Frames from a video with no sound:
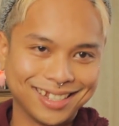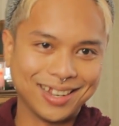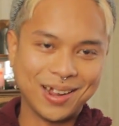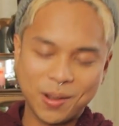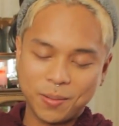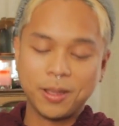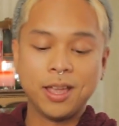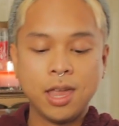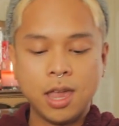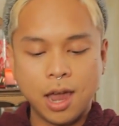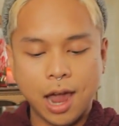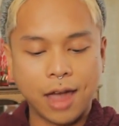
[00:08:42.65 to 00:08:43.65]
Hello?
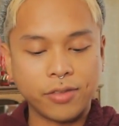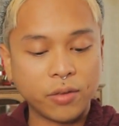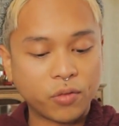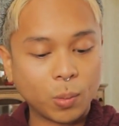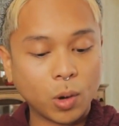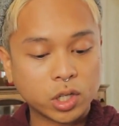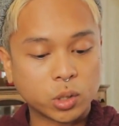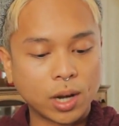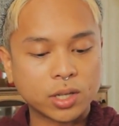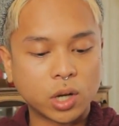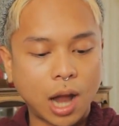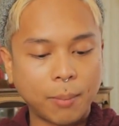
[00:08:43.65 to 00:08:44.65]
And then for
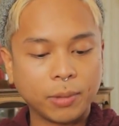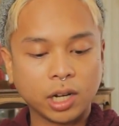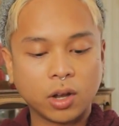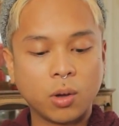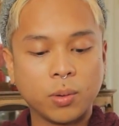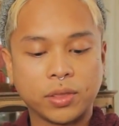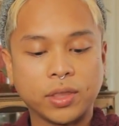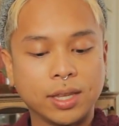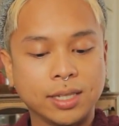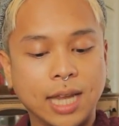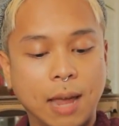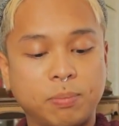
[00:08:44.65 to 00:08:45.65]
moisturizer, I'm gonna go with
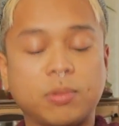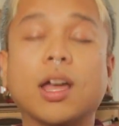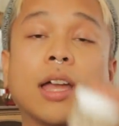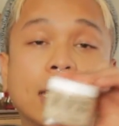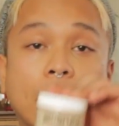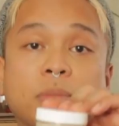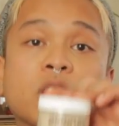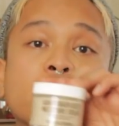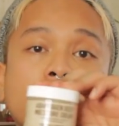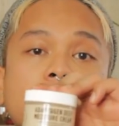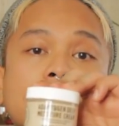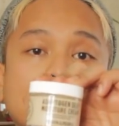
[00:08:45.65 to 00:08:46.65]
the
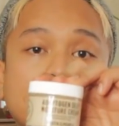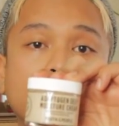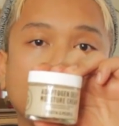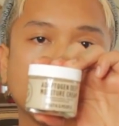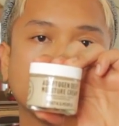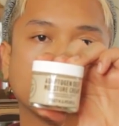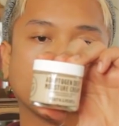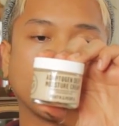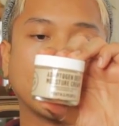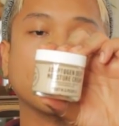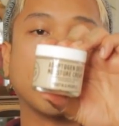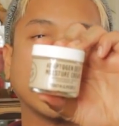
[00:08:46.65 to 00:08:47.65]
Adaptogen Deep Moisture
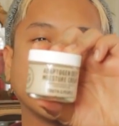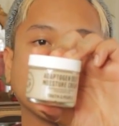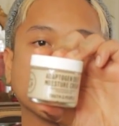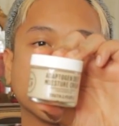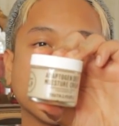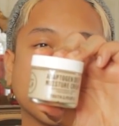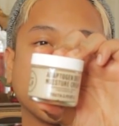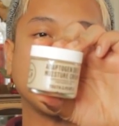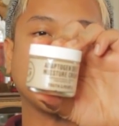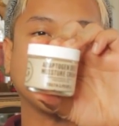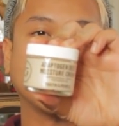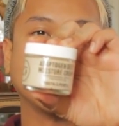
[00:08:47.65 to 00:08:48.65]
Cream by Used to
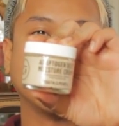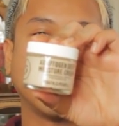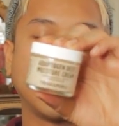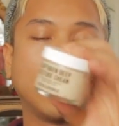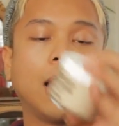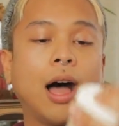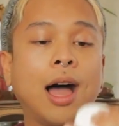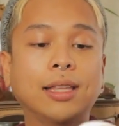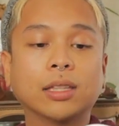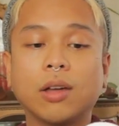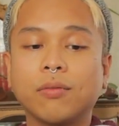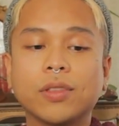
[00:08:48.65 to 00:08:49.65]
People.
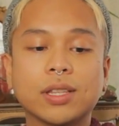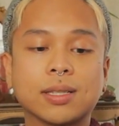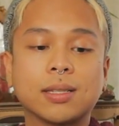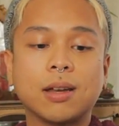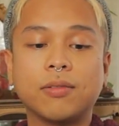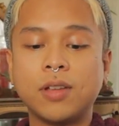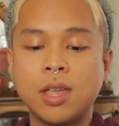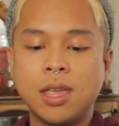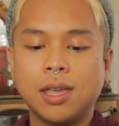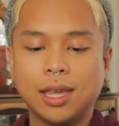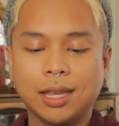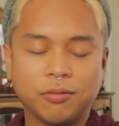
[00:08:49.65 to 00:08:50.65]
I love this stuff.
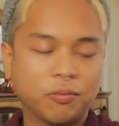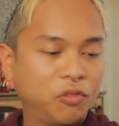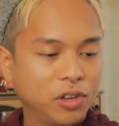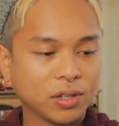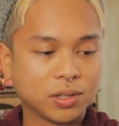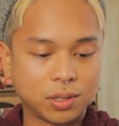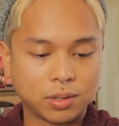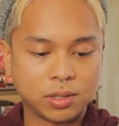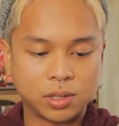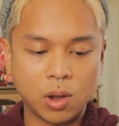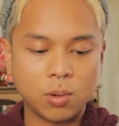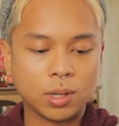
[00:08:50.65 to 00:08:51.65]
It feels
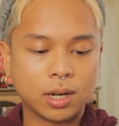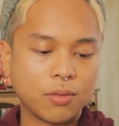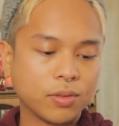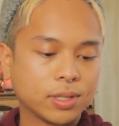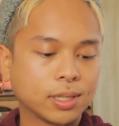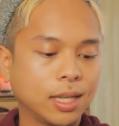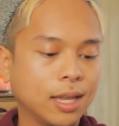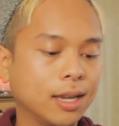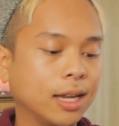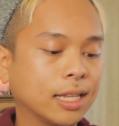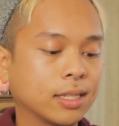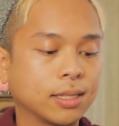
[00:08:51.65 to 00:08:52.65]
so good on the
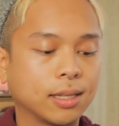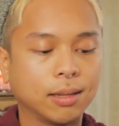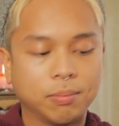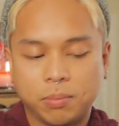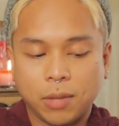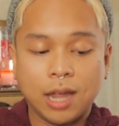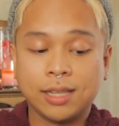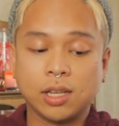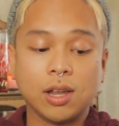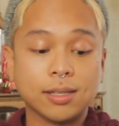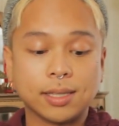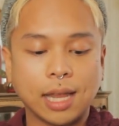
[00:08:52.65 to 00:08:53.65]
skin. It's
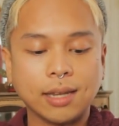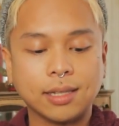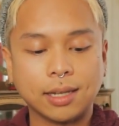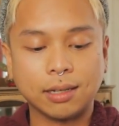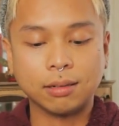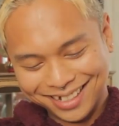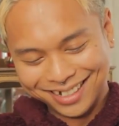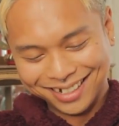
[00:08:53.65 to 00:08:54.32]
unscented.